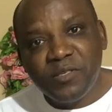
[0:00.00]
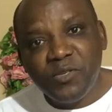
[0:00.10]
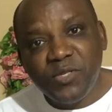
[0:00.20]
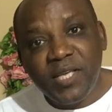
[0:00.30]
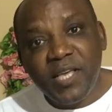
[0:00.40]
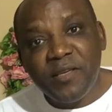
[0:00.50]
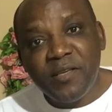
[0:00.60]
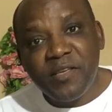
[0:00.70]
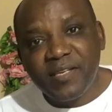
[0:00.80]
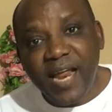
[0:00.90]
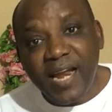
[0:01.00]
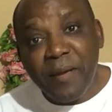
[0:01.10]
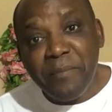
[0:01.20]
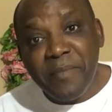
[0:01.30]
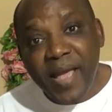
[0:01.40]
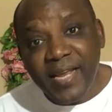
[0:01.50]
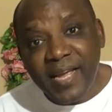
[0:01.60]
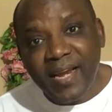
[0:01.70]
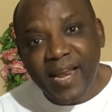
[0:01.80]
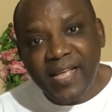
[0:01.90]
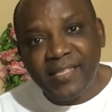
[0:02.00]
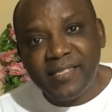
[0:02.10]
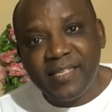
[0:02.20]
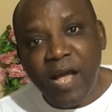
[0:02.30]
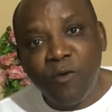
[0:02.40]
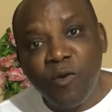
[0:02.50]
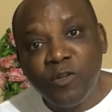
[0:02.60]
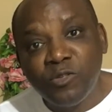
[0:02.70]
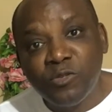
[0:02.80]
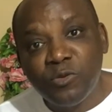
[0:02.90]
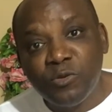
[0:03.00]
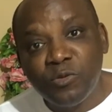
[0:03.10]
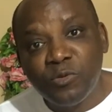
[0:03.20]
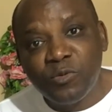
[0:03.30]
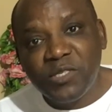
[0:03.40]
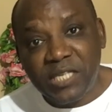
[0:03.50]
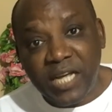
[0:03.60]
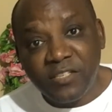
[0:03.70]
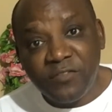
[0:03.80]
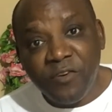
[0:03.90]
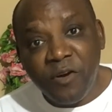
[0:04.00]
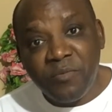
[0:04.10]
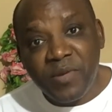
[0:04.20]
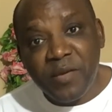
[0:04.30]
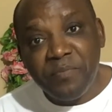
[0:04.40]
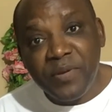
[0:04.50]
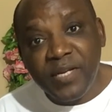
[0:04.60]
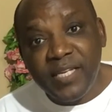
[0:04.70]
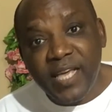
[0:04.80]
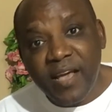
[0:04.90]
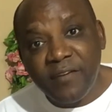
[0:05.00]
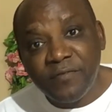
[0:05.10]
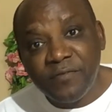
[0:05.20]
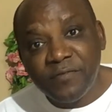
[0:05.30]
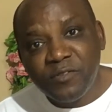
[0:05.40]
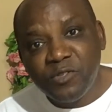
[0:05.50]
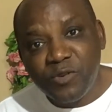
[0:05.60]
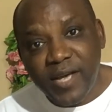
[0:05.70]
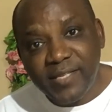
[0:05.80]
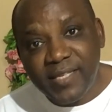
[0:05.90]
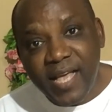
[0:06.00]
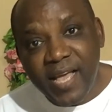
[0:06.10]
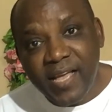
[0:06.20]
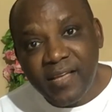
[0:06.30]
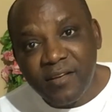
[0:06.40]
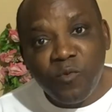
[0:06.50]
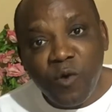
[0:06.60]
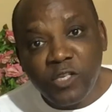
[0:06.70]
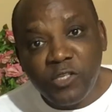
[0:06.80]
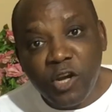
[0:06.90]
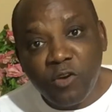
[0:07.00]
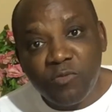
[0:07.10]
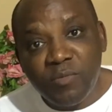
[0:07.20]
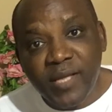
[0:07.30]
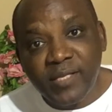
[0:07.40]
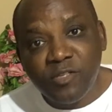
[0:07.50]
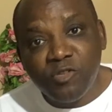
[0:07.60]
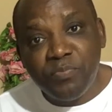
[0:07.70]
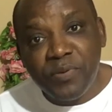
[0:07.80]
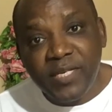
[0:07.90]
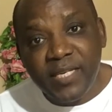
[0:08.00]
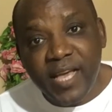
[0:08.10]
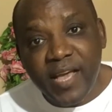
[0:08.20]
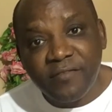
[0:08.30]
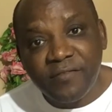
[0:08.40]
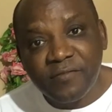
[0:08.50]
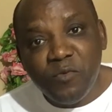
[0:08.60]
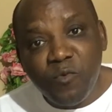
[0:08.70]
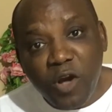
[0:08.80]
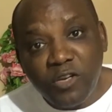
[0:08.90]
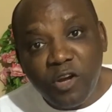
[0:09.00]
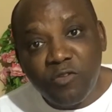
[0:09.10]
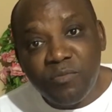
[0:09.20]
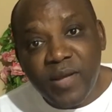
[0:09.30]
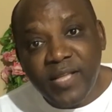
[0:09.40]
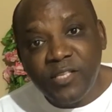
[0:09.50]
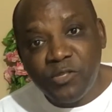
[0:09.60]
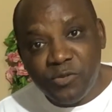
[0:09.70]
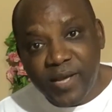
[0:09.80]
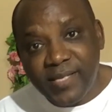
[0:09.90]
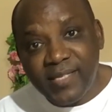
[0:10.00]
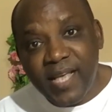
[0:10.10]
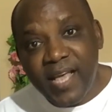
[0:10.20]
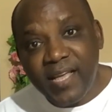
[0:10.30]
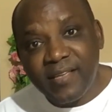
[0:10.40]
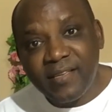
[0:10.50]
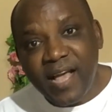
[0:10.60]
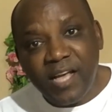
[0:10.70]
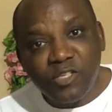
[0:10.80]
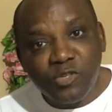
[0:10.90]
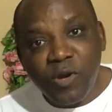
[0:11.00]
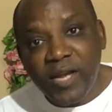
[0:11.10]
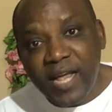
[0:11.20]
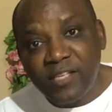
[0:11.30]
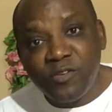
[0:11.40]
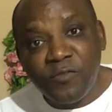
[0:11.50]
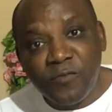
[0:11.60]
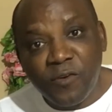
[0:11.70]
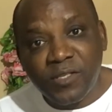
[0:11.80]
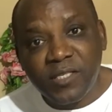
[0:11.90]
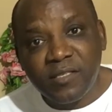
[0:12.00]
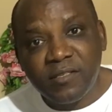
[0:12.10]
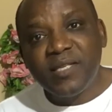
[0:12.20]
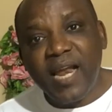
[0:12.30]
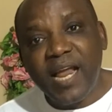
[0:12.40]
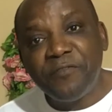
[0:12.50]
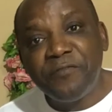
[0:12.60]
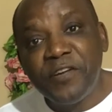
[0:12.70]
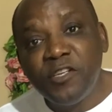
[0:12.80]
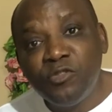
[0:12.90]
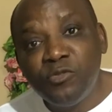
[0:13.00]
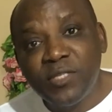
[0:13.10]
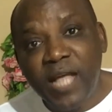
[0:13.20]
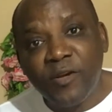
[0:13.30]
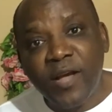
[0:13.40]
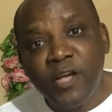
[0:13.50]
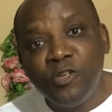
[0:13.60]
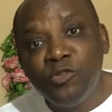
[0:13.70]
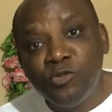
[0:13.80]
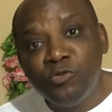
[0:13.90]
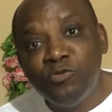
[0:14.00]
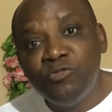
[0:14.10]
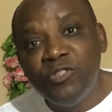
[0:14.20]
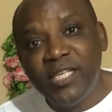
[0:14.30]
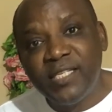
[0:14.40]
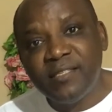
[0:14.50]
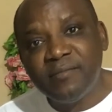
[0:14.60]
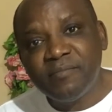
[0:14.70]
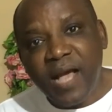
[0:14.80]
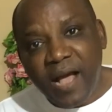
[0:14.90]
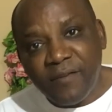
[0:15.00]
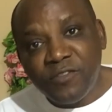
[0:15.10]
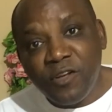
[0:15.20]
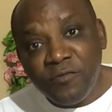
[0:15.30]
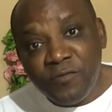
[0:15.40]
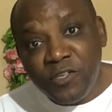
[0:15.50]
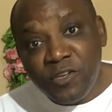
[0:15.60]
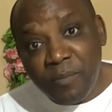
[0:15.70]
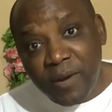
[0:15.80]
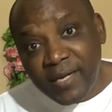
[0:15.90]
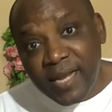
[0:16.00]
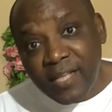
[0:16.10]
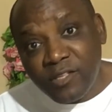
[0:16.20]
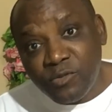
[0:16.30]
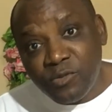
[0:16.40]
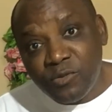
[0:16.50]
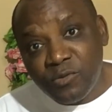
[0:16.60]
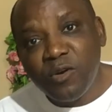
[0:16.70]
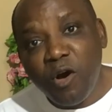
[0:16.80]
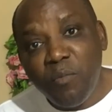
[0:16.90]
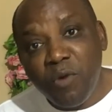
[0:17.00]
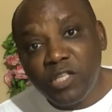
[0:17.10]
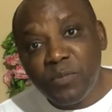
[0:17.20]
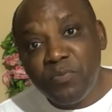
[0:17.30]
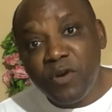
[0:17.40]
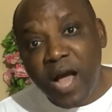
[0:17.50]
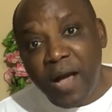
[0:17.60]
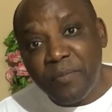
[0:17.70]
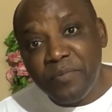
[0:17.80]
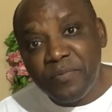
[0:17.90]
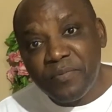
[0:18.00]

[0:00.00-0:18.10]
You see, there are many clients that want to transform a PDF to Excel, Word document to PDF, Word document to Excel, and so on and so forth. There are free tools that you can use to do this. I've done video about that too on multiple apps